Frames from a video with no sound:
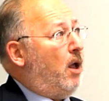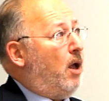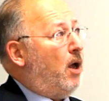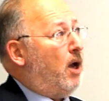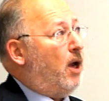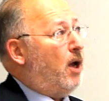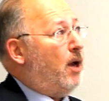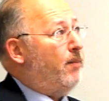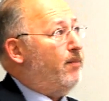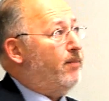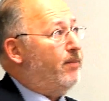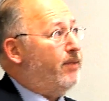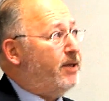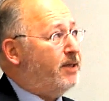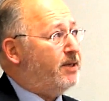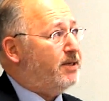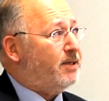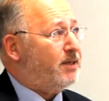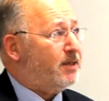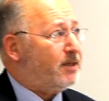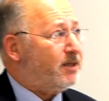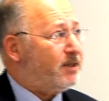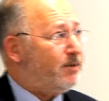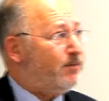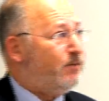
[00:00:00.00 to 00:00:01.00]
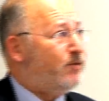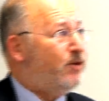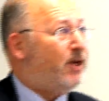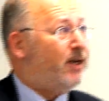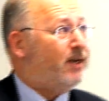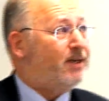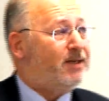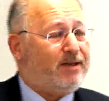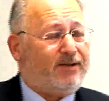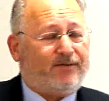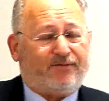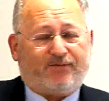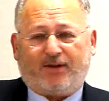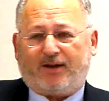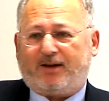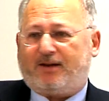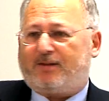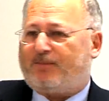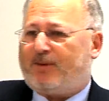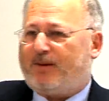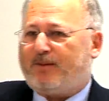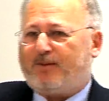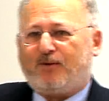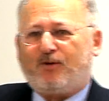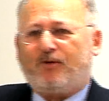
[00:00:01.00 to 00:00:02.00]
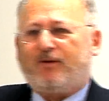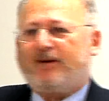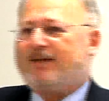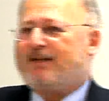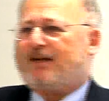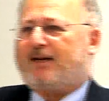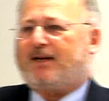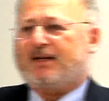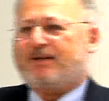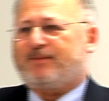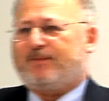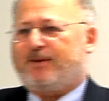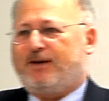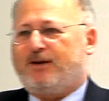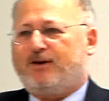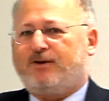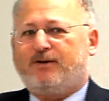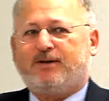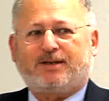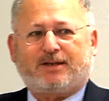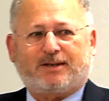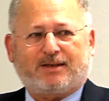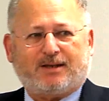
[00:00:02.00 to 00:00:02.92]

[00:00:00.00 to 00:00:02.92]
Um, this is a subjective thing that people always ask me, who is the